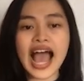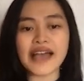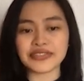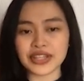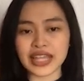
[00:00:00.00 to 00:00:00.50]

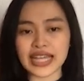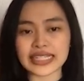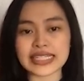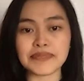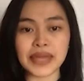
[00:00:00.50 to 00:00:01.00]
After that
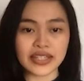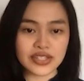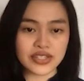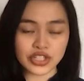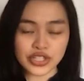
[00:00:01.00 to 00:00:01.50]
is paid
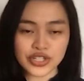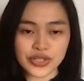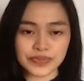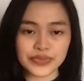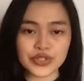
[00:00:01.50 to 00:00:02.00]

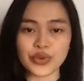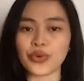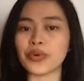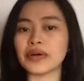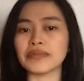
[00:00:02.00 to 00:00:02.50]
search.
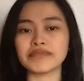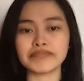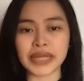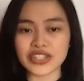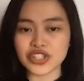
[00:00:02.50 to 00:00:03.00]
So
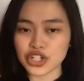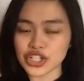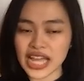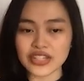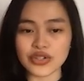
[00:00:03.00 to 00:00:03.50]
paid
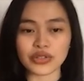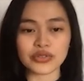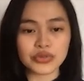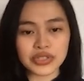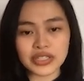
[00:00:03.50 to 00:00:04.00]
search ads on
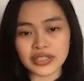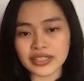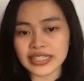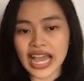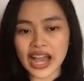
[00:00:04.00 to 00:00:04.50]

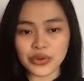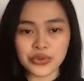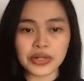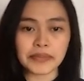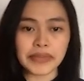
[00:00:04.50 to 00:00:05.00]
Google,
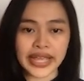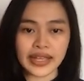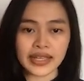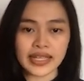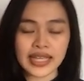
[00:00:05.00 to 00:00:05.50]
Yahoo, or Bing.